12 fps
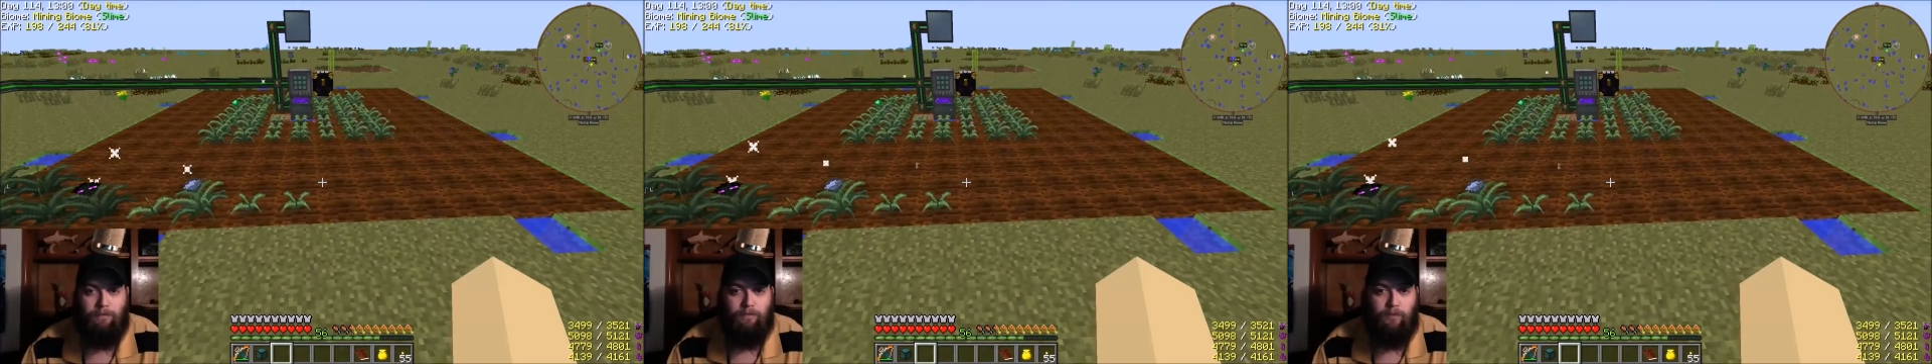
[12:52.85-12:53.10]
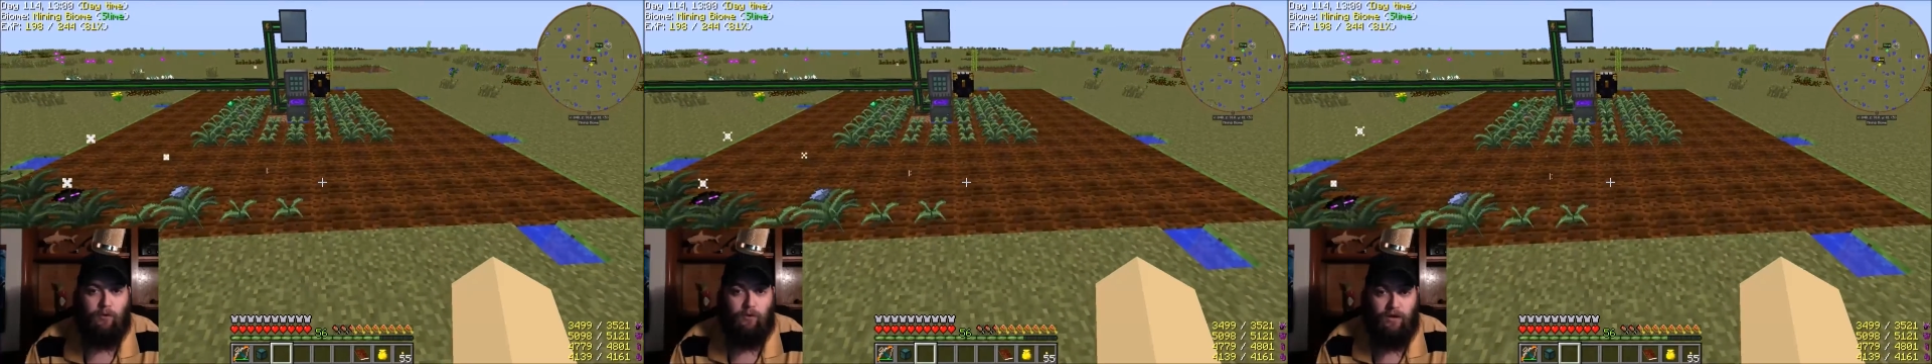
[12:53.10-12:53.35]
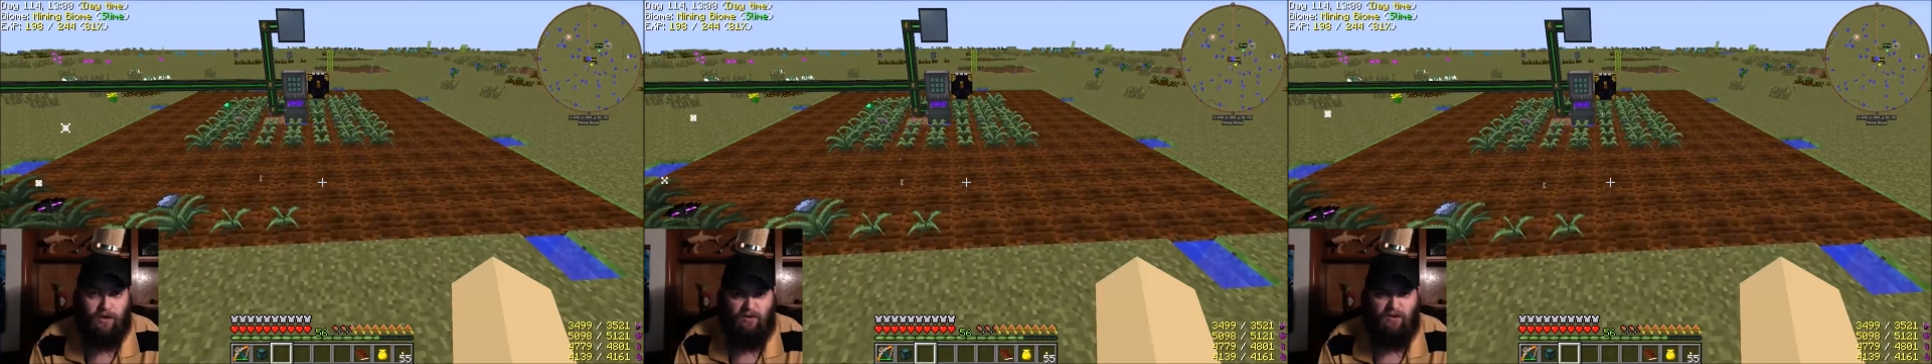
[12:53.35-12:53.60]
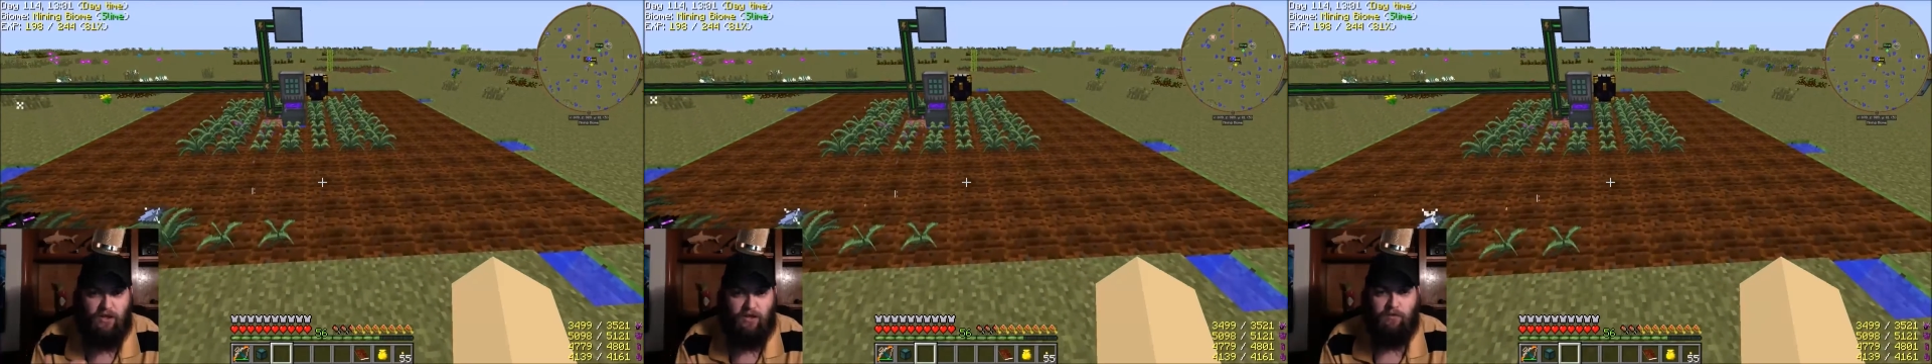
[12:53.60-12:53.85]
or I'd
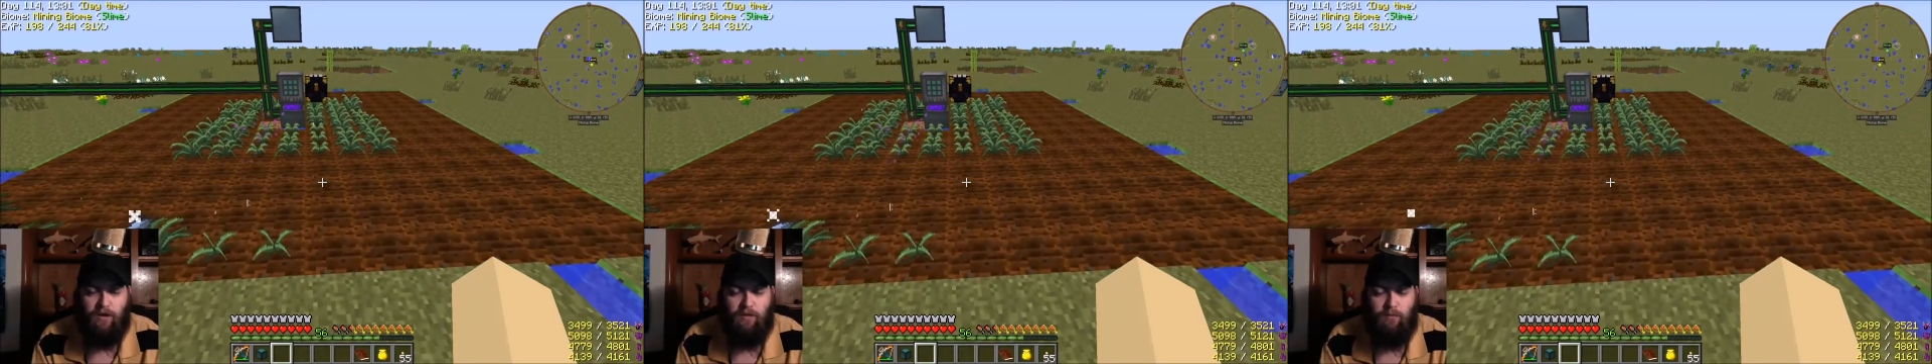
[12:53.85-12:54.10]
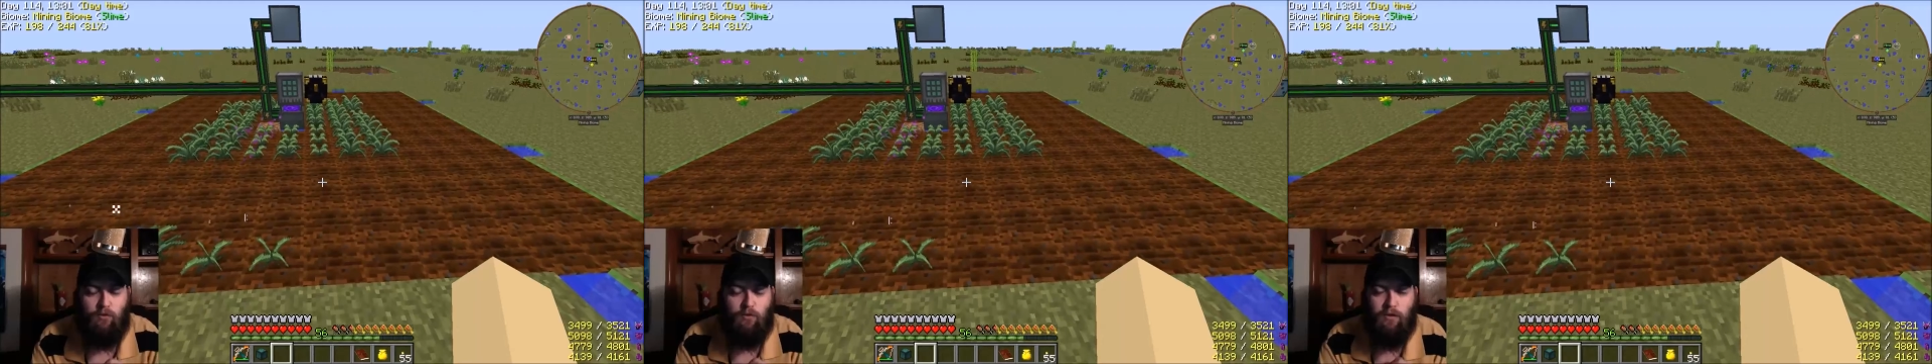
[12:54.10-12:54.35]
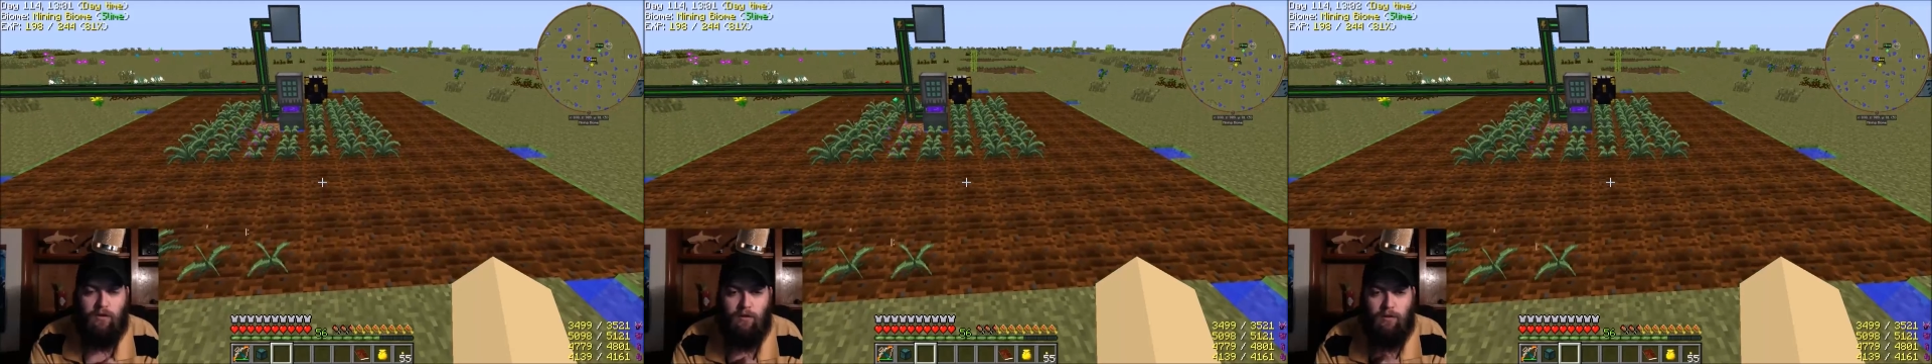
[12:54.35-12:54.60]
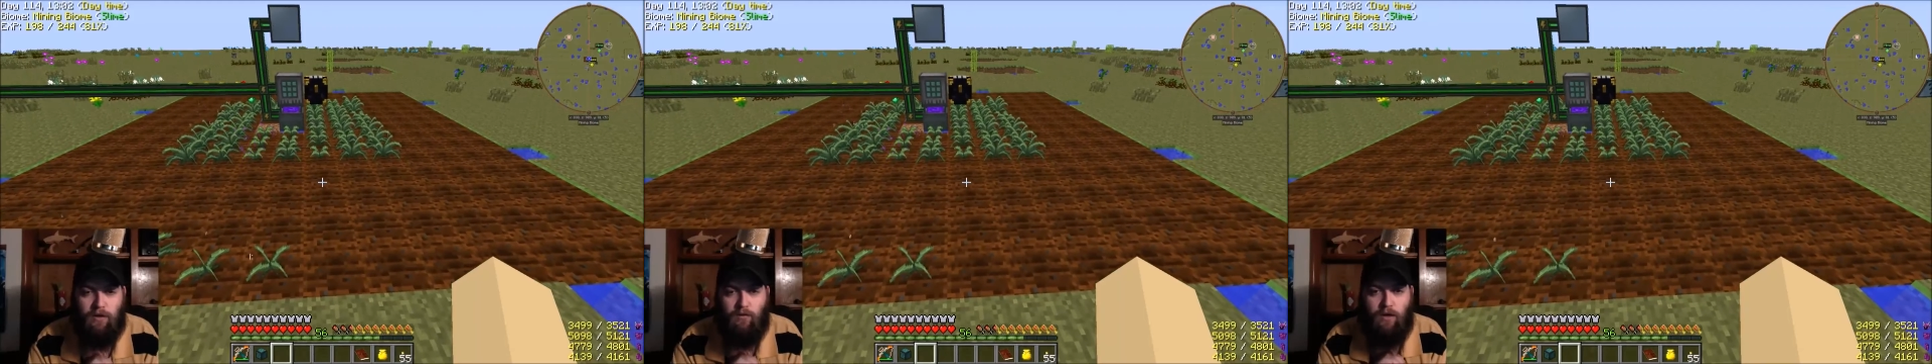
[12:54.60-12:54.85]
generate more a little
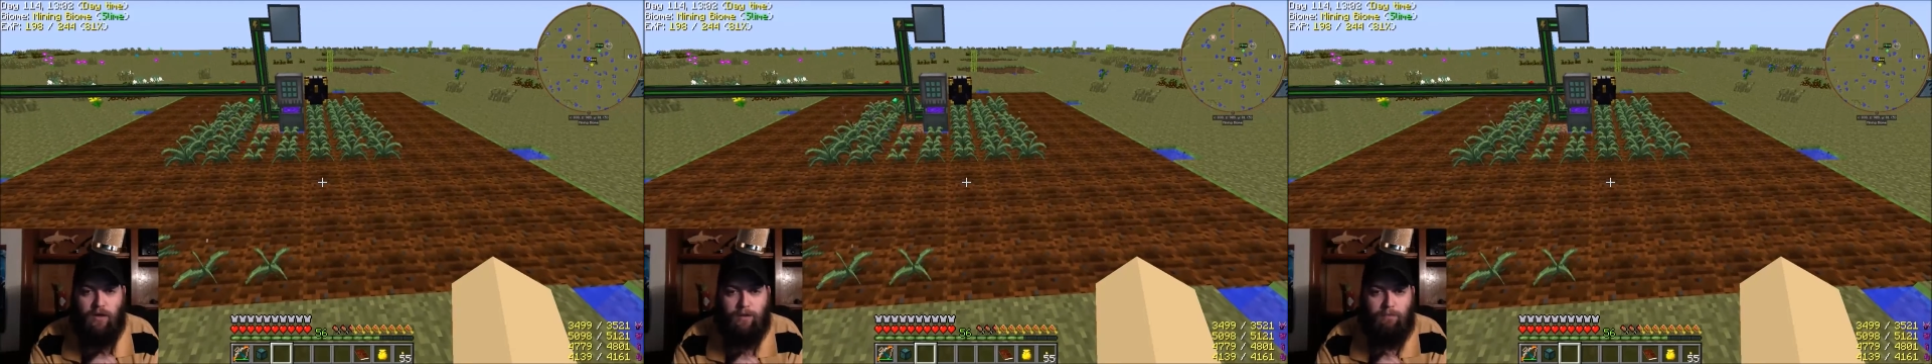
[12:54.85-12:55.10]
bit quick.